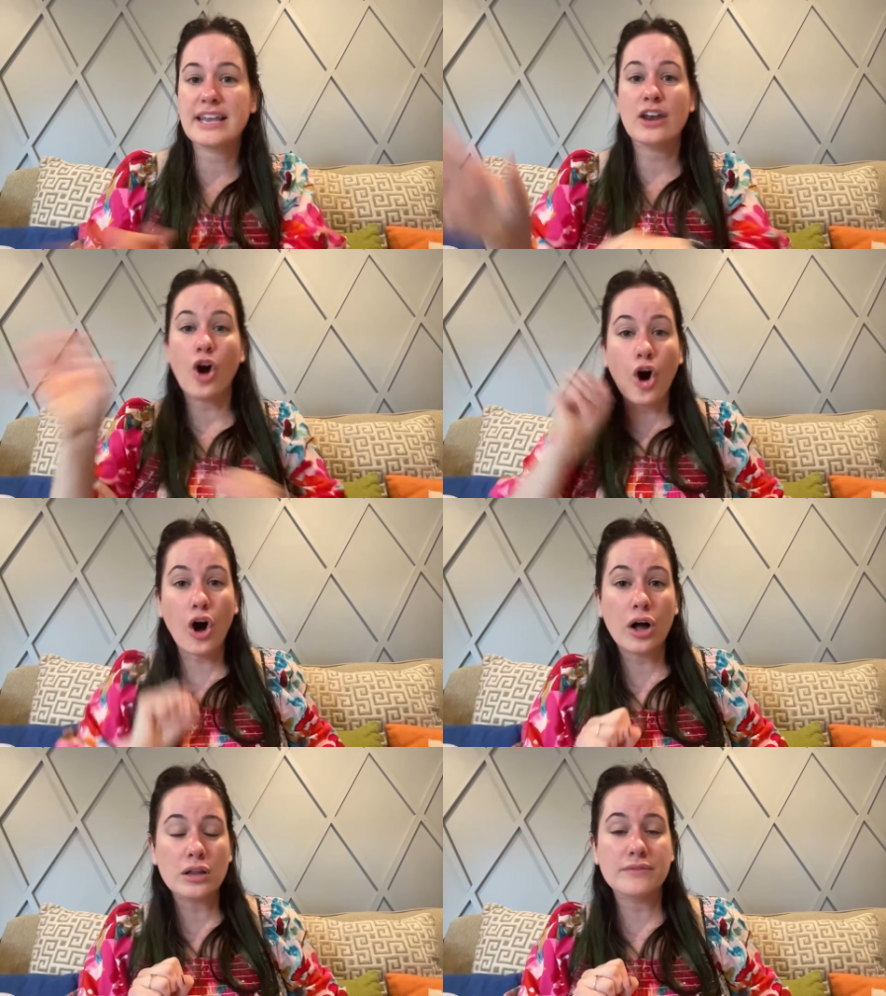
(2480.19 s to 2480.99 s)
Again,
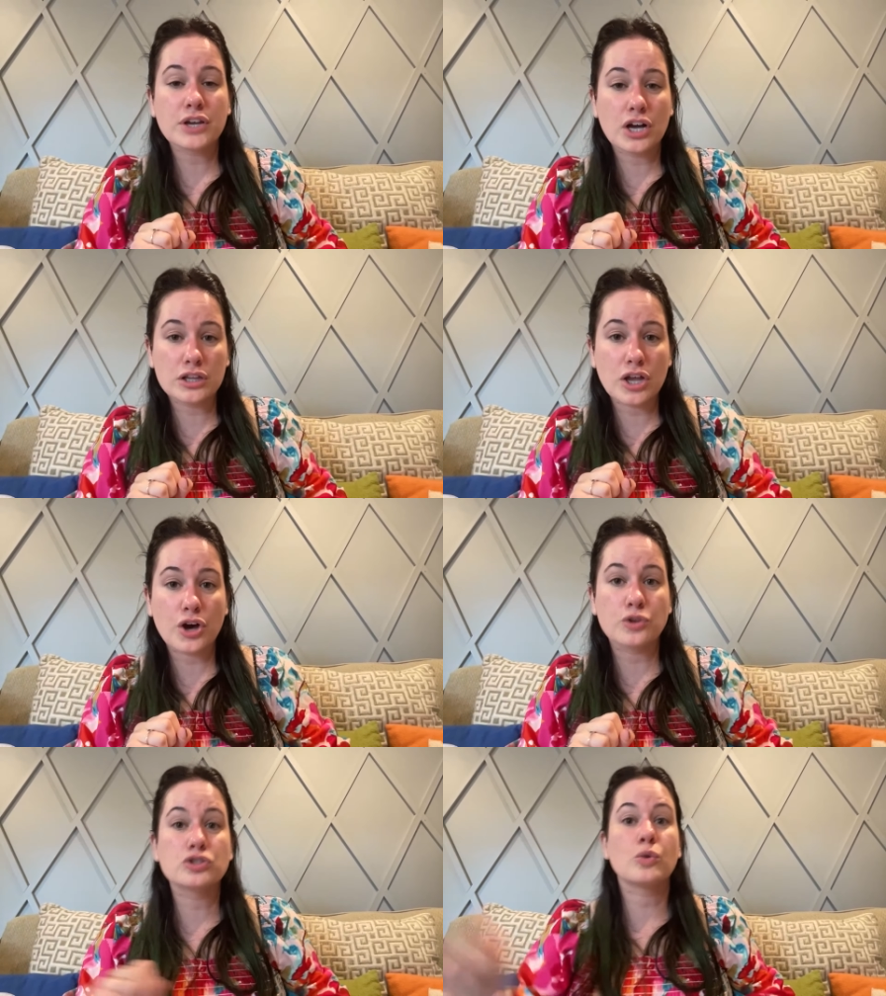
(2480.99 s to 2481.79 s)
all of the
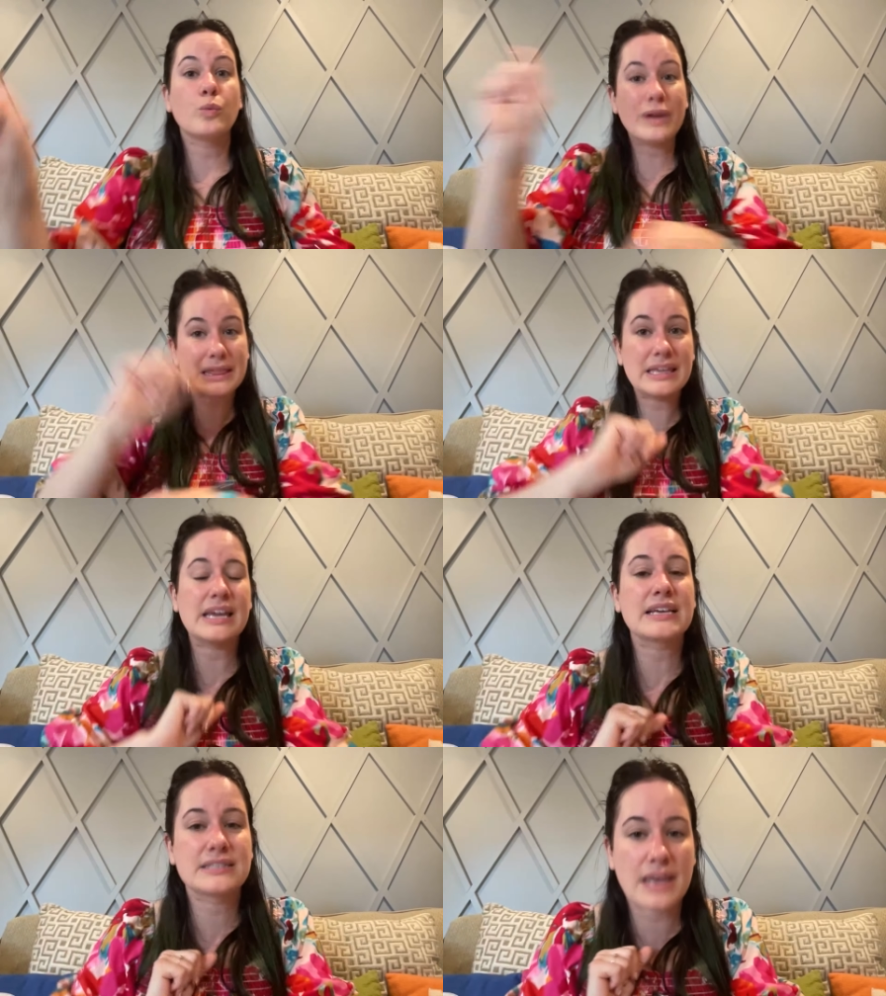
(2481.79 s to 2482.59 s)
colognes with
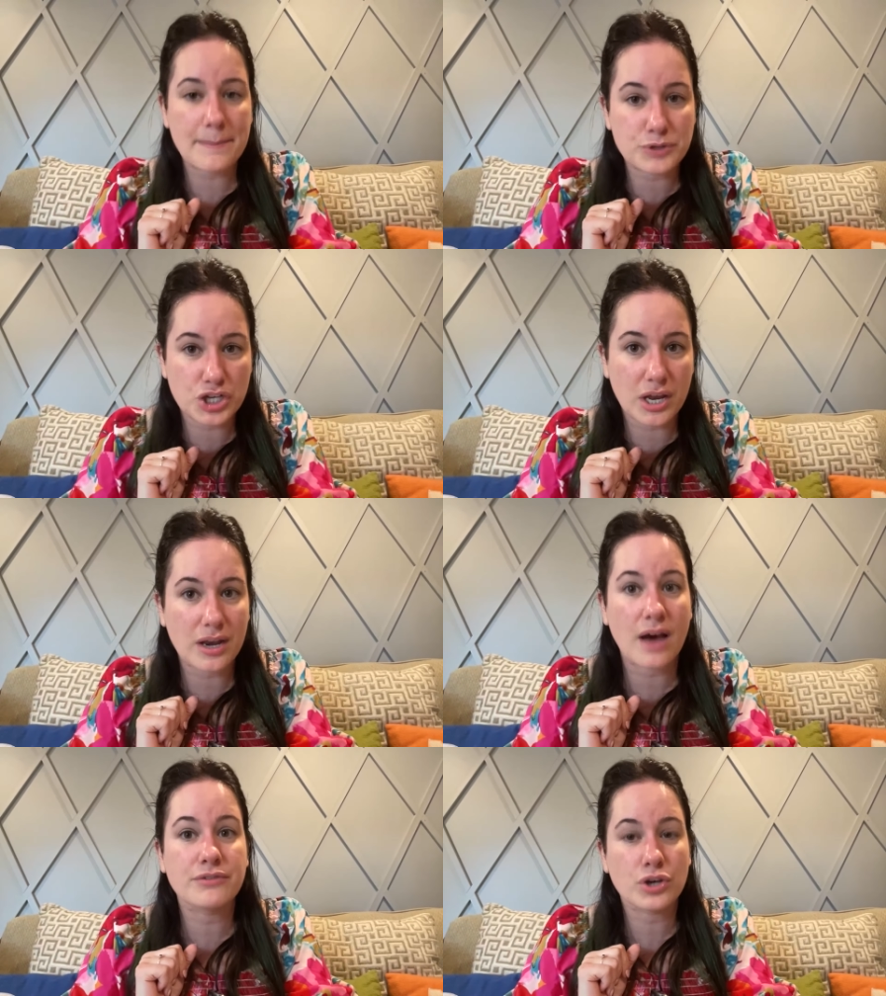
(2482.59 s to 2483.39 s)
the
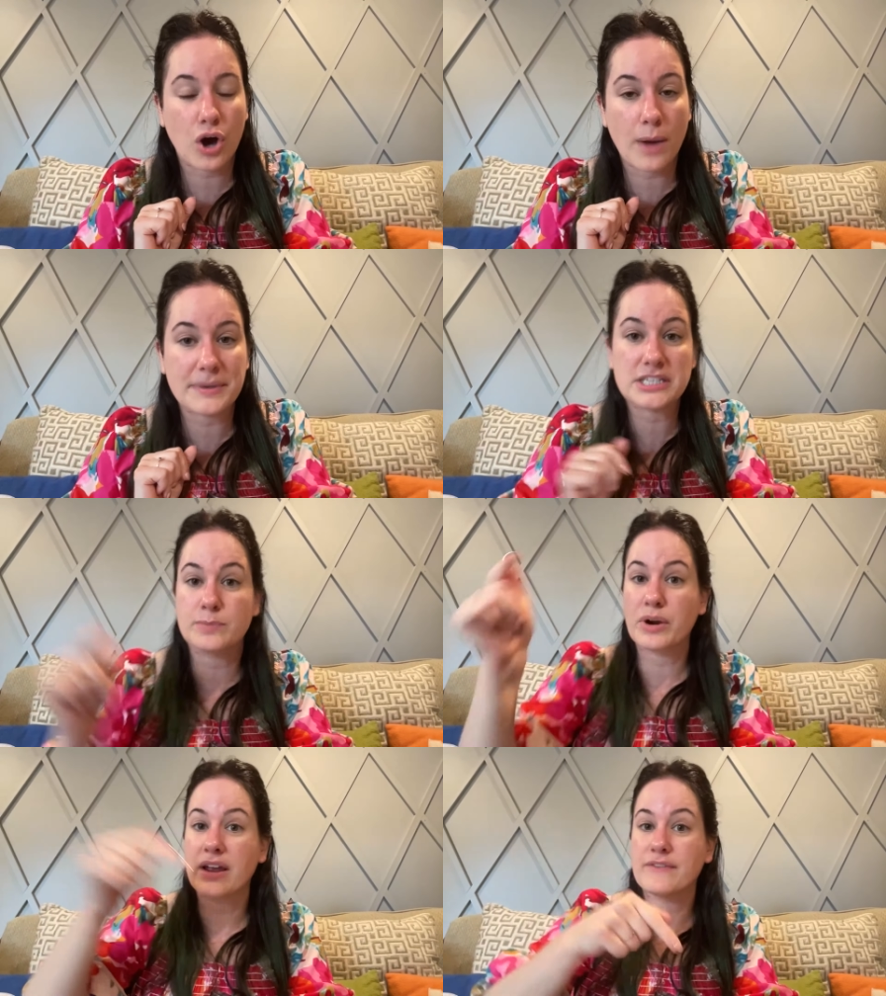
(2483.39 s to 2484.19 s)
exception of the calming spray.